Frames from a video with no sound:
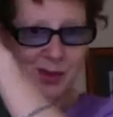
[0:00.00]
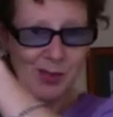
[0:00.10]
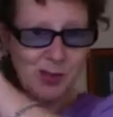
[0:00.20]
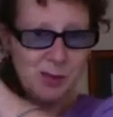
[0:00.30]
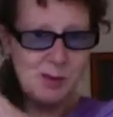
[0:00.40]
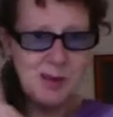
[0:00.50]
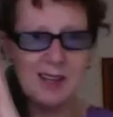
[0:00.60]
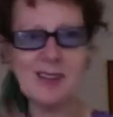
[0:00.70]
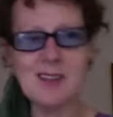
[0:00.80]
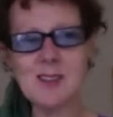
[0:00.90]
screaming
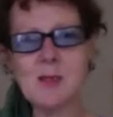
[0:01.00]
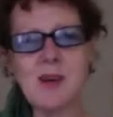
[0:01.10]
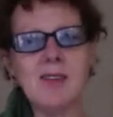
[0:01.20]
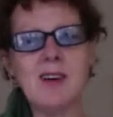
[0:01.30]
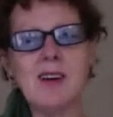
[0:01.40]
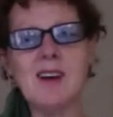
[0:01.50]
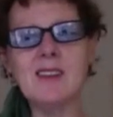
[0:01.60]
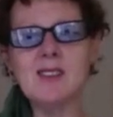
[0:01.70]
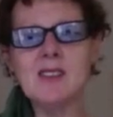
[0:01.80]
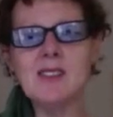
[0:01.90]
kids or whatever,
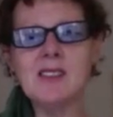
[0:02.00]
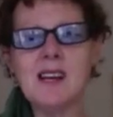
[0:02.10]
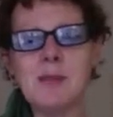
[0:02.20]
just